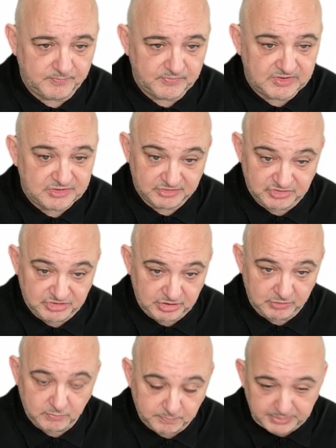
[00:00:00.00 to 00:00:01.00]
So there's
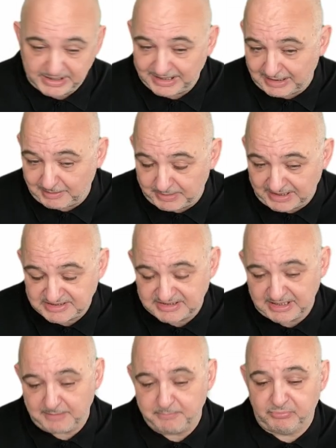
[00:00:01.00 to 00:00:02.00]
2 PLR packs
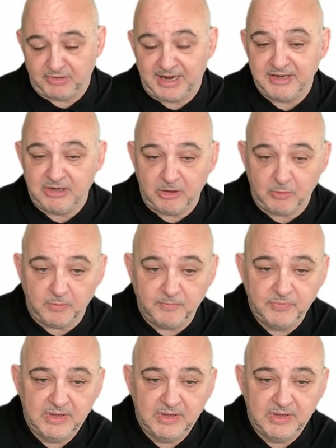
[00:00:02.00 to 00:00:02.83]
there, brand new.